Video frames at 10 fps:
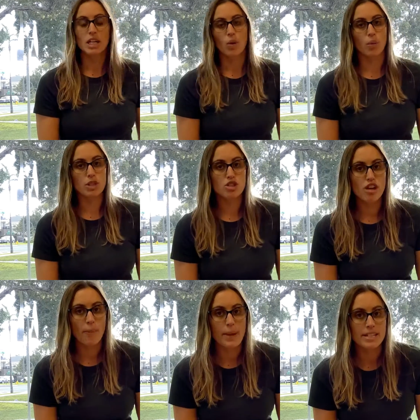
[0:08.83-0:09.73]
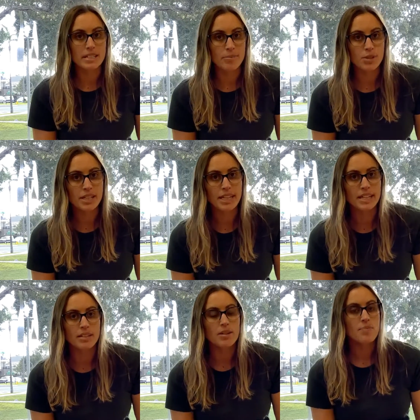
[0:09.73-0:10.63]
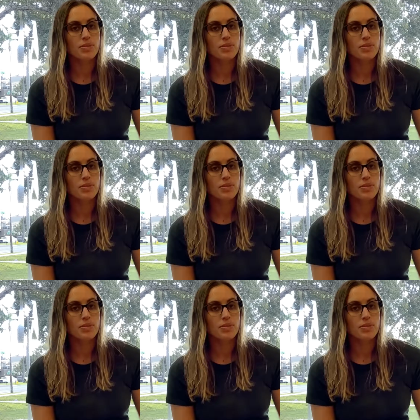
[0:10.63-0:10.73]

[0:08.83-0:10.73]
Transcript: Once you have picked up your kit,